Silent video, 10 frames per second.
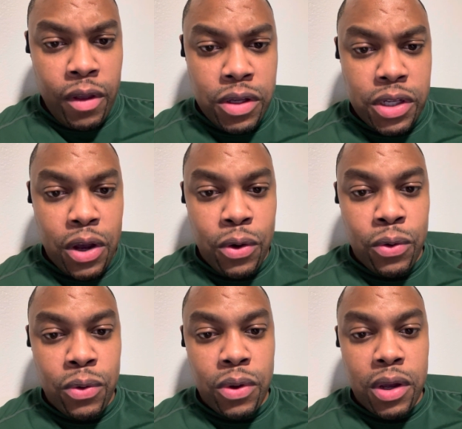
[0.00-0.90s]

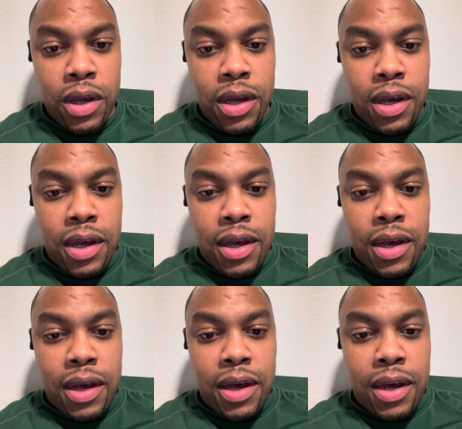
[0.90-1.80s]
So
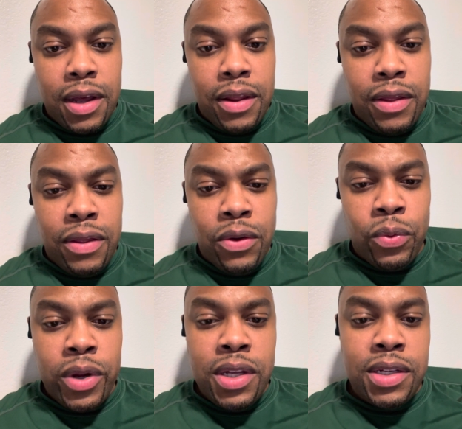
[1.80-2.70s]
the
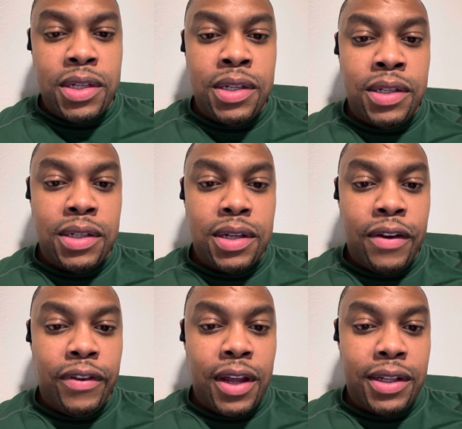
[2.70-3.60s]
reason I
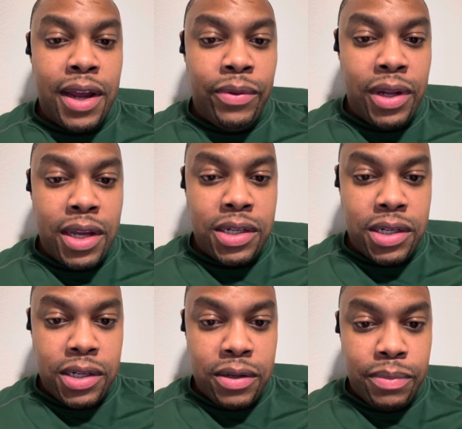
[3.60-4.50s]
feel like that
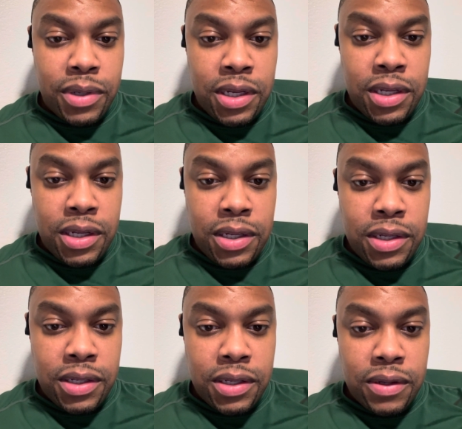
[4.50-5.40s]
relationship
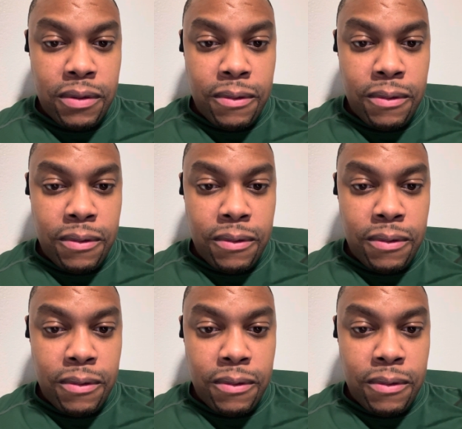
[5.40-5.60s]
is